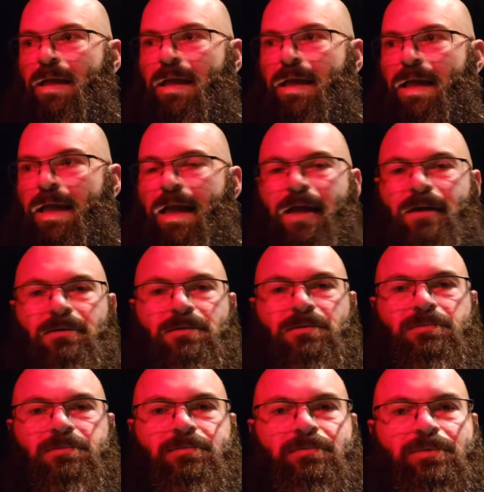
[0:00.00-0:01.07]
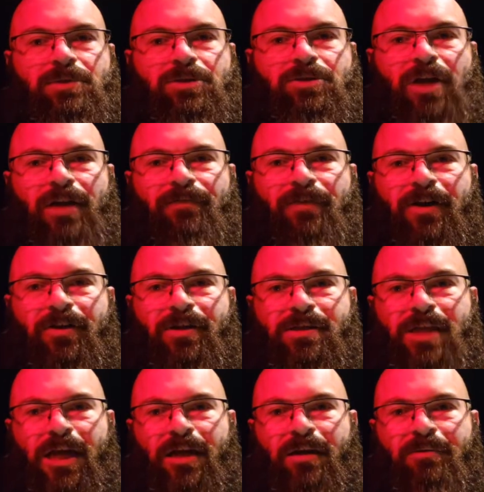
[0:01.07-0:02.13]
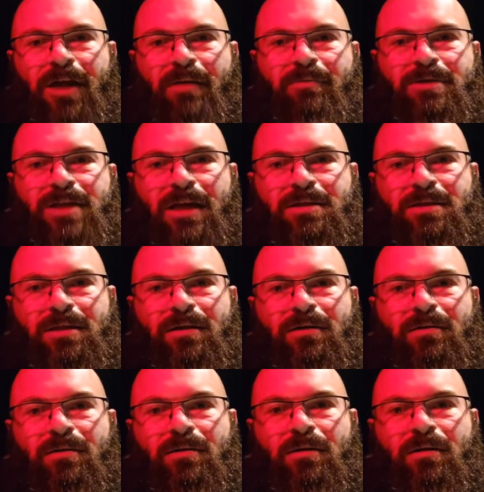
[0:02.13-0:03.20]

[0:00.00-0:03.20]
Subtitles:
I'm just trying to figure these daggum cameras out still.